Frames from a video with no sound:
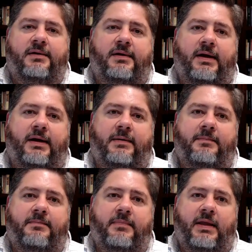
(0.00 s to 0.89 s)

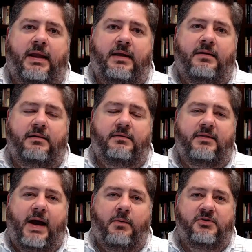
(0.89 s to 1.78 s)
Um, and
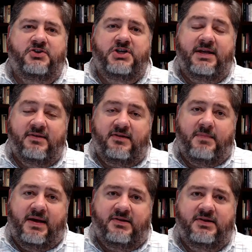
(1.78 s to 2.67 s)
that was Jesus'
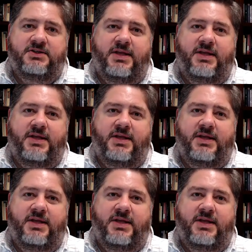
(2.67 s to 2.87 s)
message.